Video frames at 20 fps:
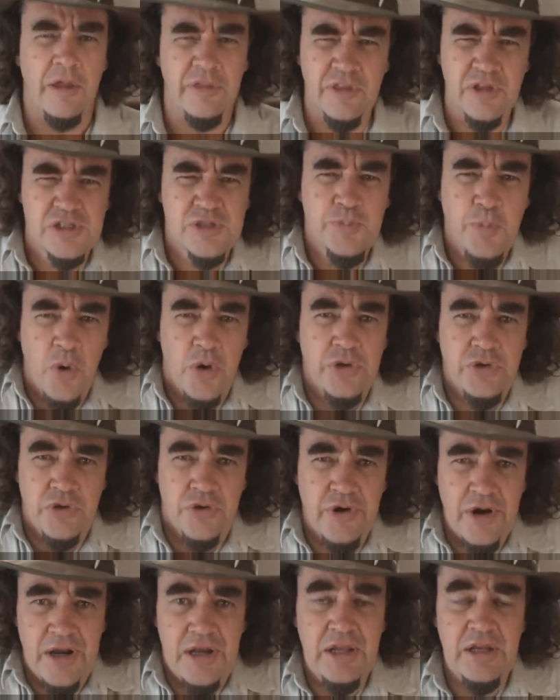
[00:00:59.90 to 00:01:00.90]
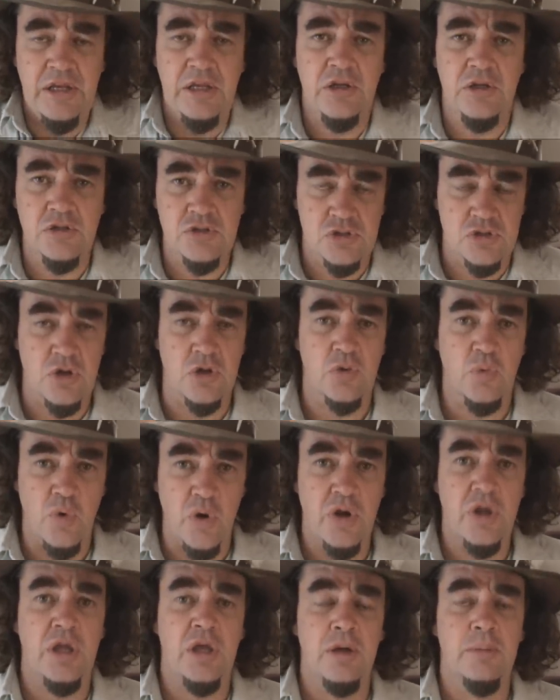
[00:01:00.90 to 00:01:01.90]
At this point you really need to start
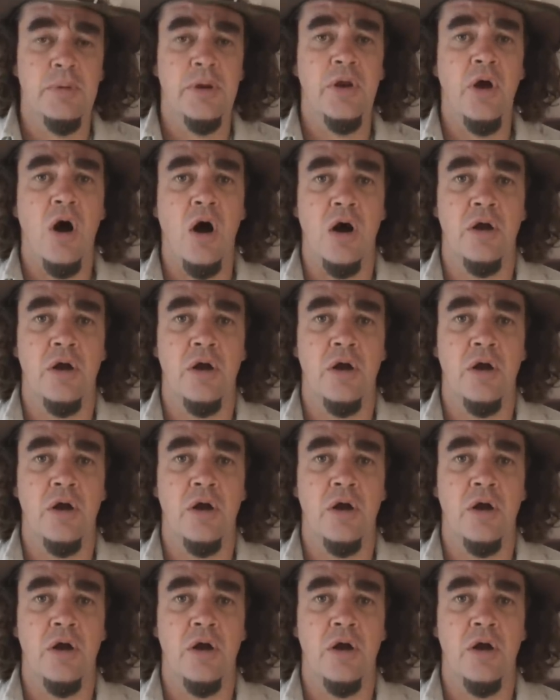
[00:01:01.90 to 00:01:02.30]
working a bit